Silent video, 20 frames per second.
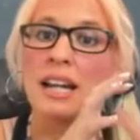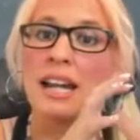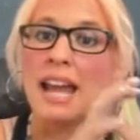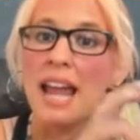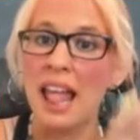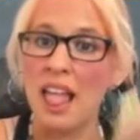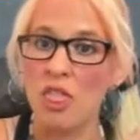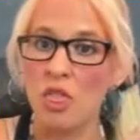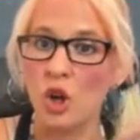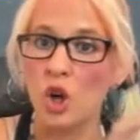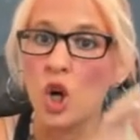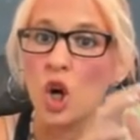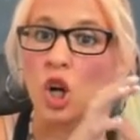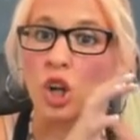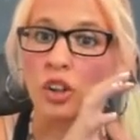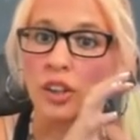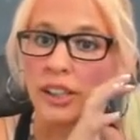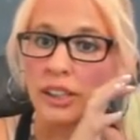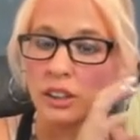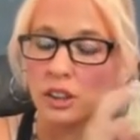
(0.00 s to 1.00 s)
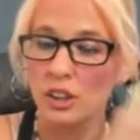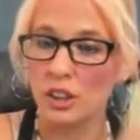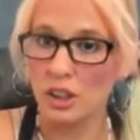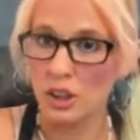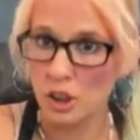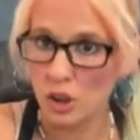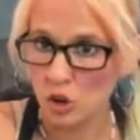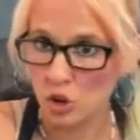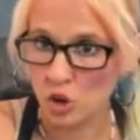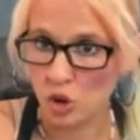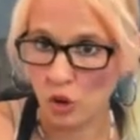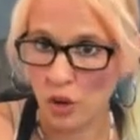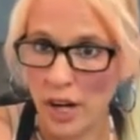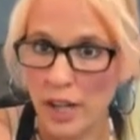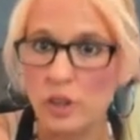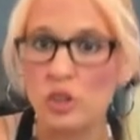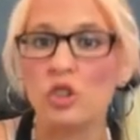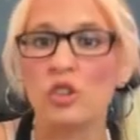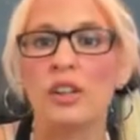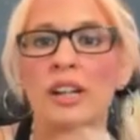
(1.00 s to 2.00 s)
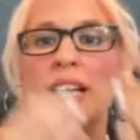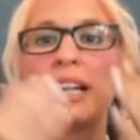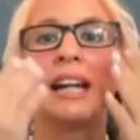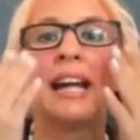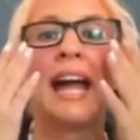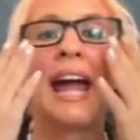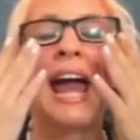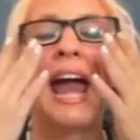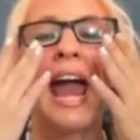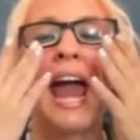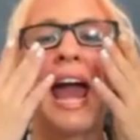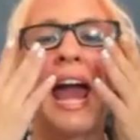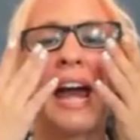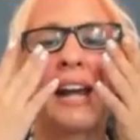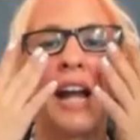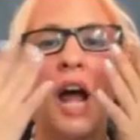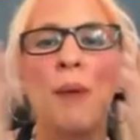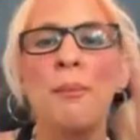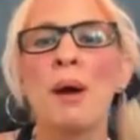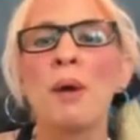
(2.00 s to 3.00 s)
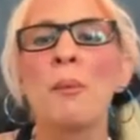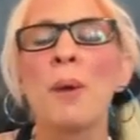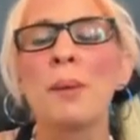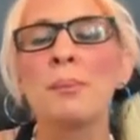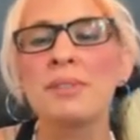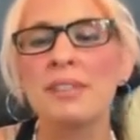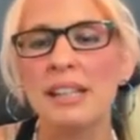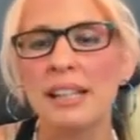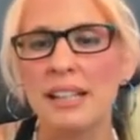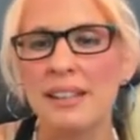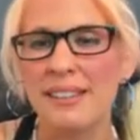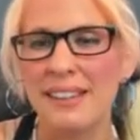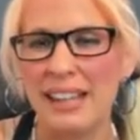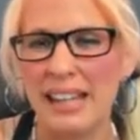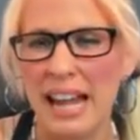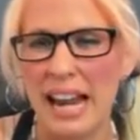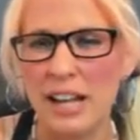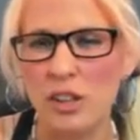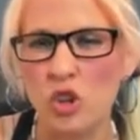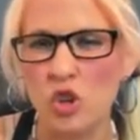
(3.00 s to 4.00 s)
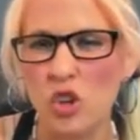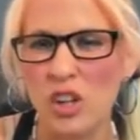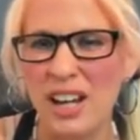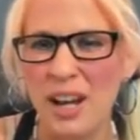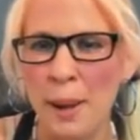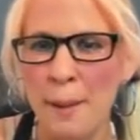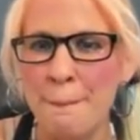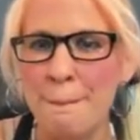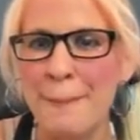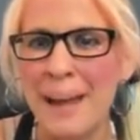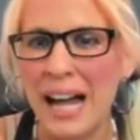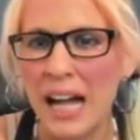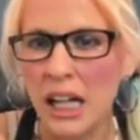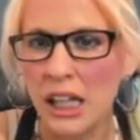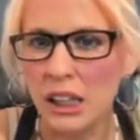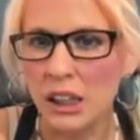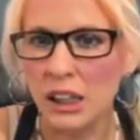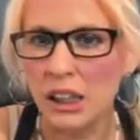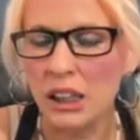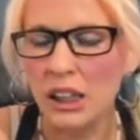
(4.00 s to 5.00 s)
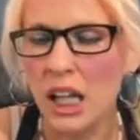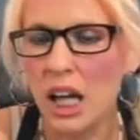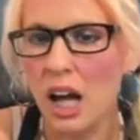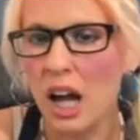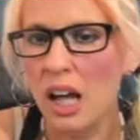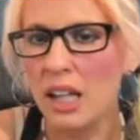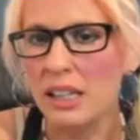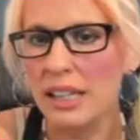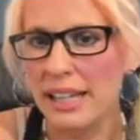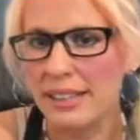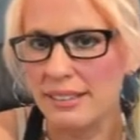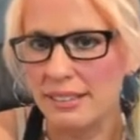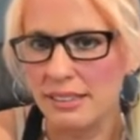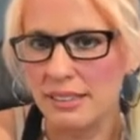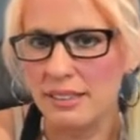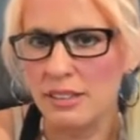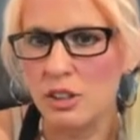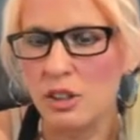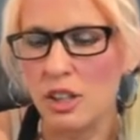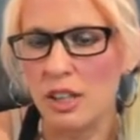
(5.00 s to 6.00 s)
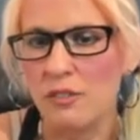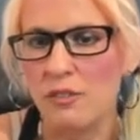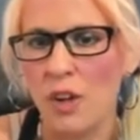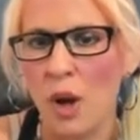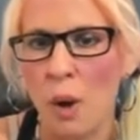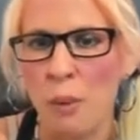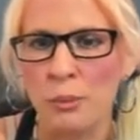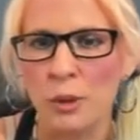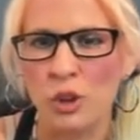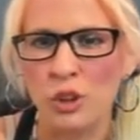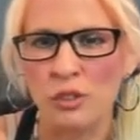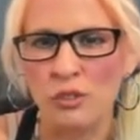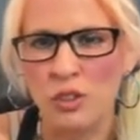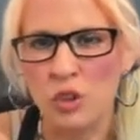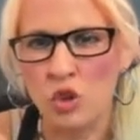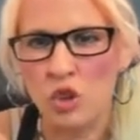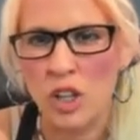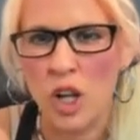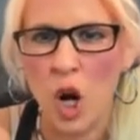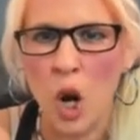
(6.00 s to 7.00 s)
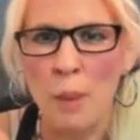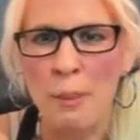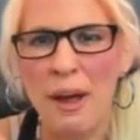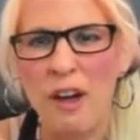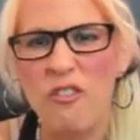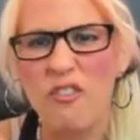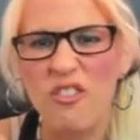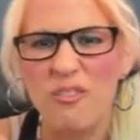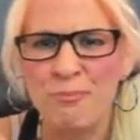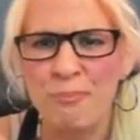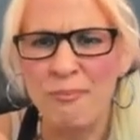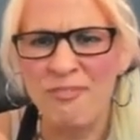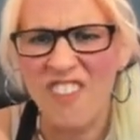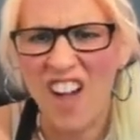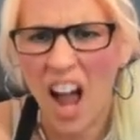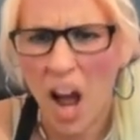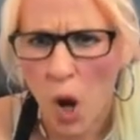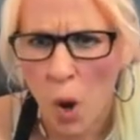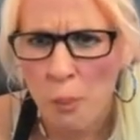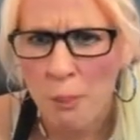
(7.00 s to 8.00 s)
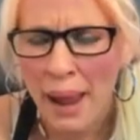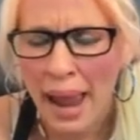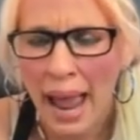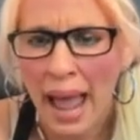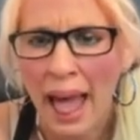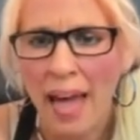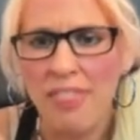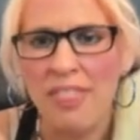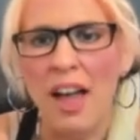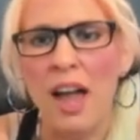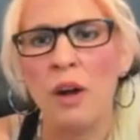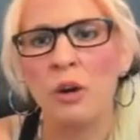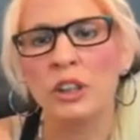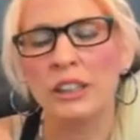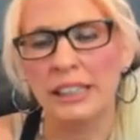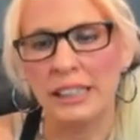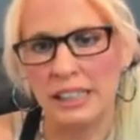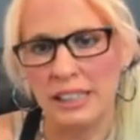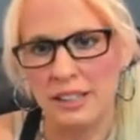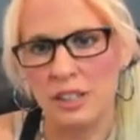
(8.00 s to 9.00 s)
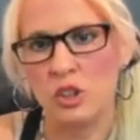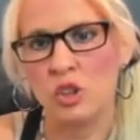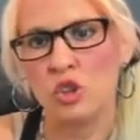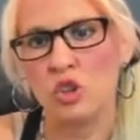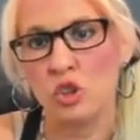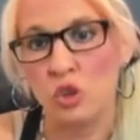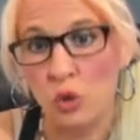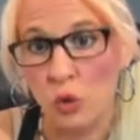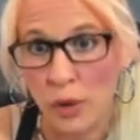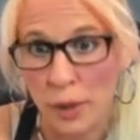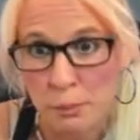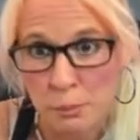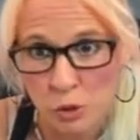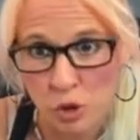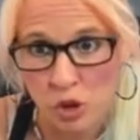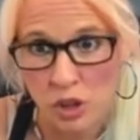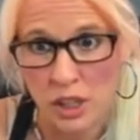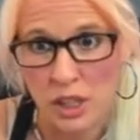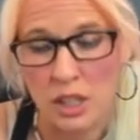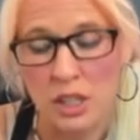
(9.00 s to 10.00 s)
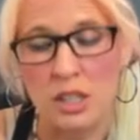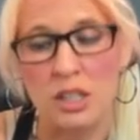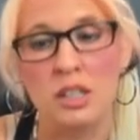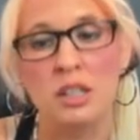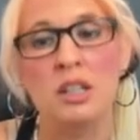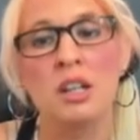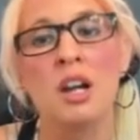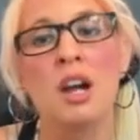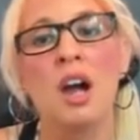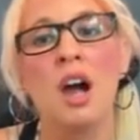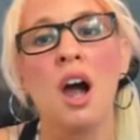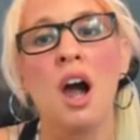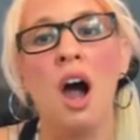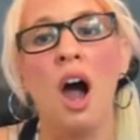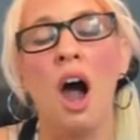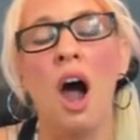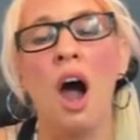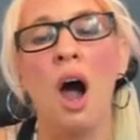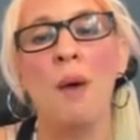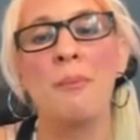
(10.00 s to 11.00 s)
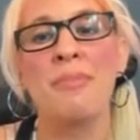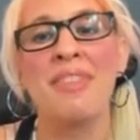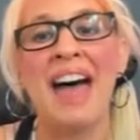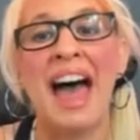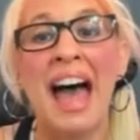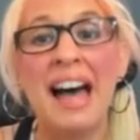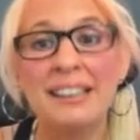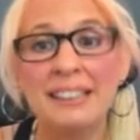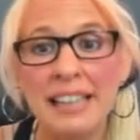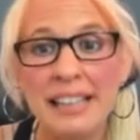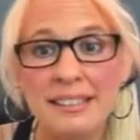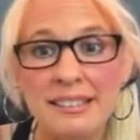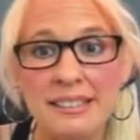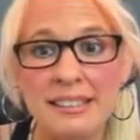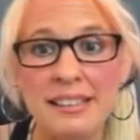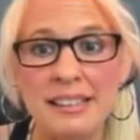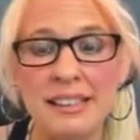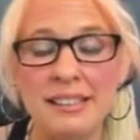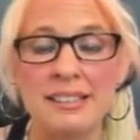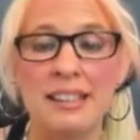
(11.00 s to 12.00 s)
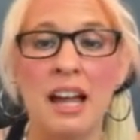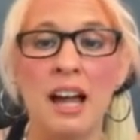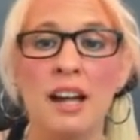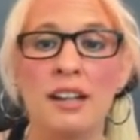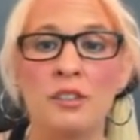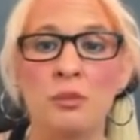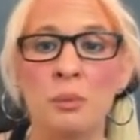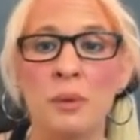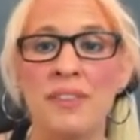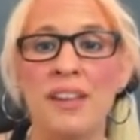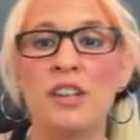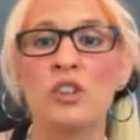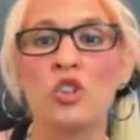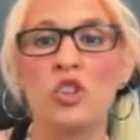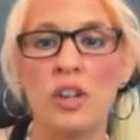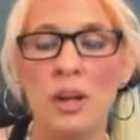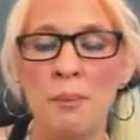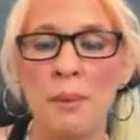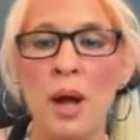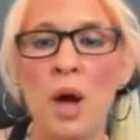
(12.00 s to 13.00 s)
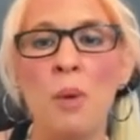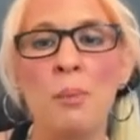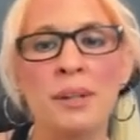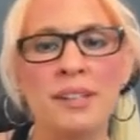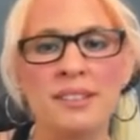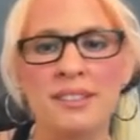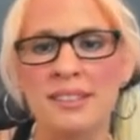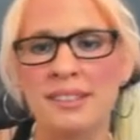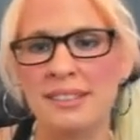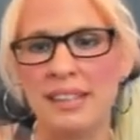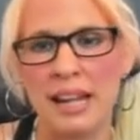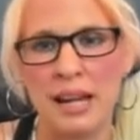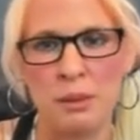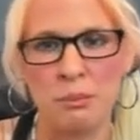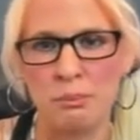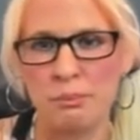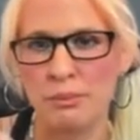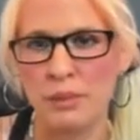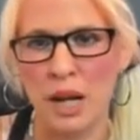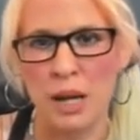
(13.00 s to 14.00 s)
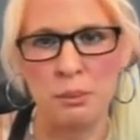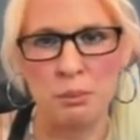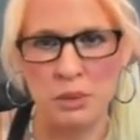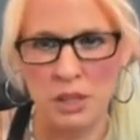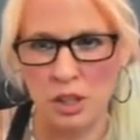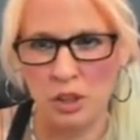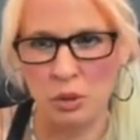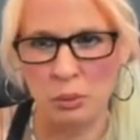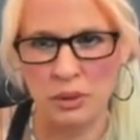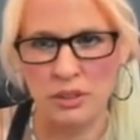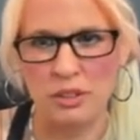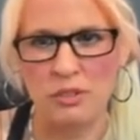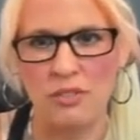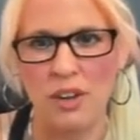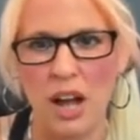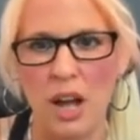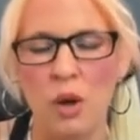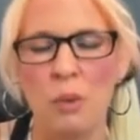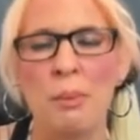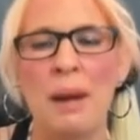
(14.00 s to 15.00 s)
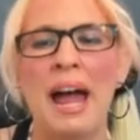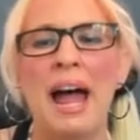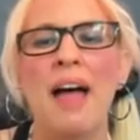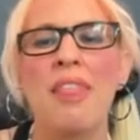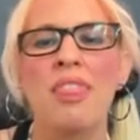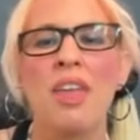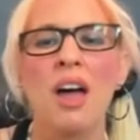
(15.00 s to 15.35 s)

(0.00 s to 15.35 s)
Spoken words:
in the current directory. And on my website in the HTML lessons, if you're confused at all about file path, I'll link in the description. That lesson, it's on with HTML, but it's the same type deal with the file path.